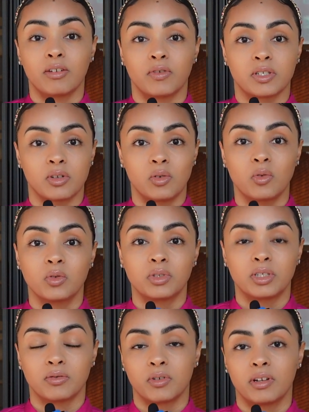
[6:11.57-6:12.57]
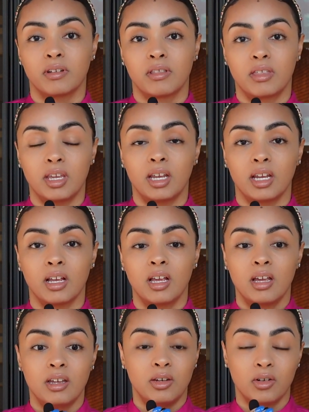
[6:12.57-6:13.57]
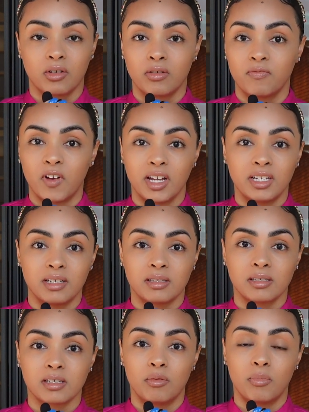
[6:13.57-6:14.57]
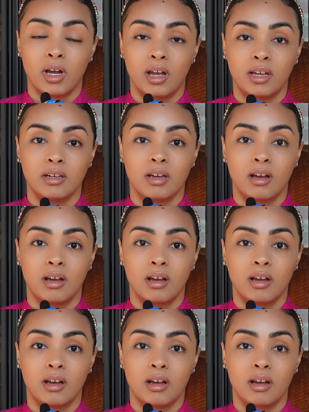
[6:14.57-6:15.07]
It's a whole different thing. Your finances combine.